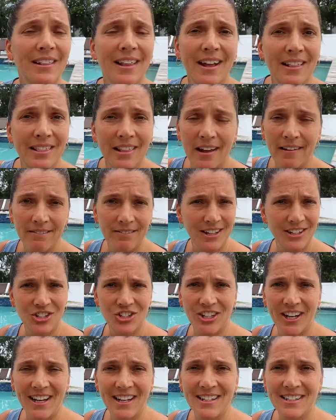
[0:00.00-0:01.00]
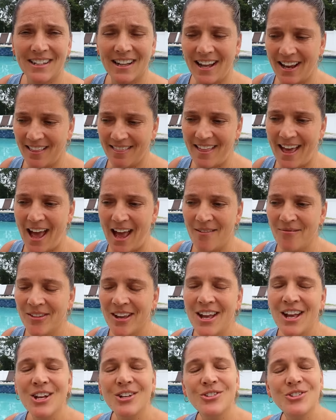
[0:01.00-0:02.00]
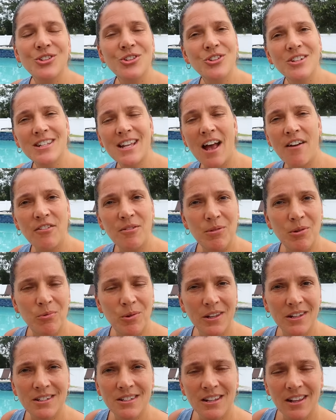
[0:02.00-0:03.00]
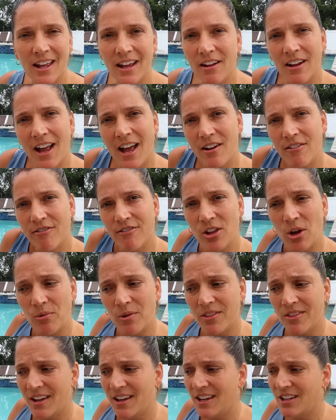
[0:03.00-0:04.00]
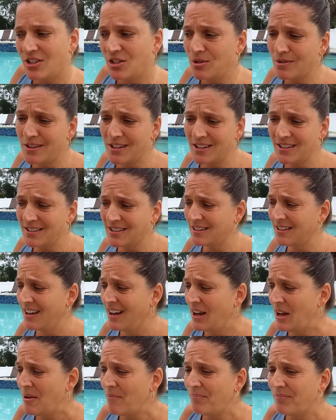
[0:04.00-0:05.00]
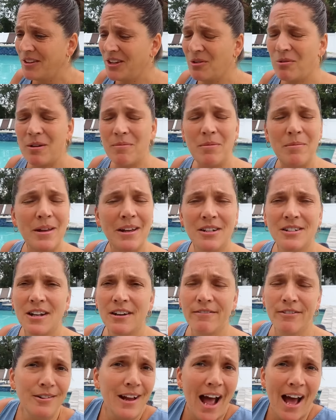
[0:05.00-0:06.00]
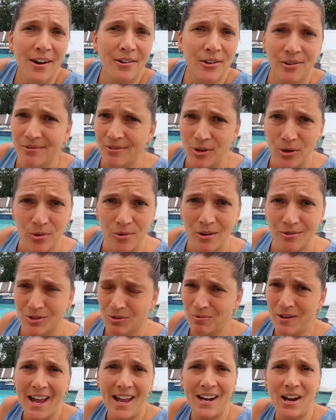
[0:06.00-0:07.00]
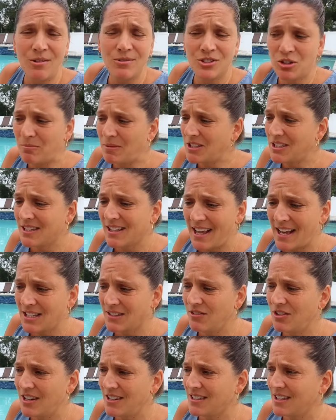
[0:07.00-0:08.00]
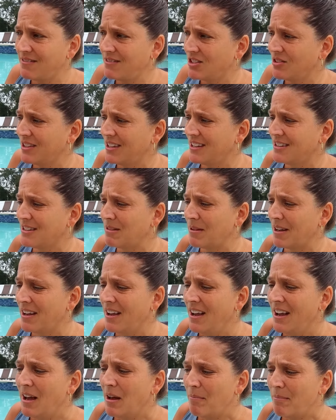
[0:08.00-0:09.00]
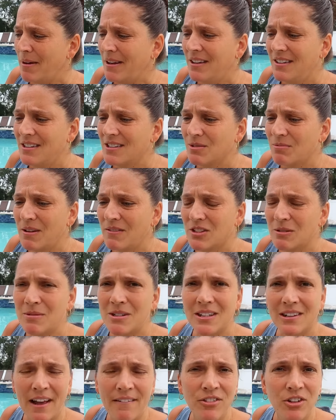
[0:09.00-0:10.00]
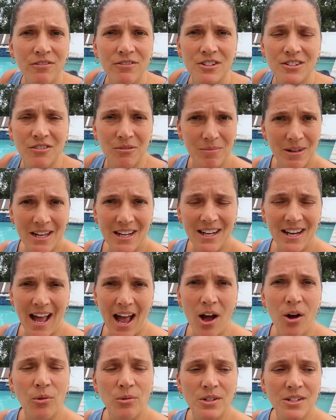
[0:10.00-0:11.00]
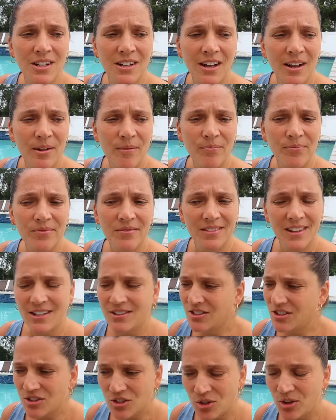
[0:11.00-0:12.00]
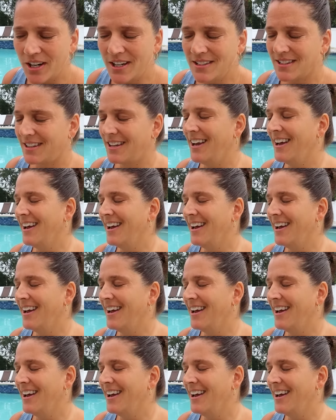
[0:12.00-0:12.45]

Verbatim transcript: Like life can change like that. So you just have to be willing to like kind of flow with it and do things. And you know, will I be making a ton of food? I don't know. Who knows? We ate out so much the last few days. I even told the kids, I'm like, my goodness, we have so much leftovers from eating out. That's just crazy.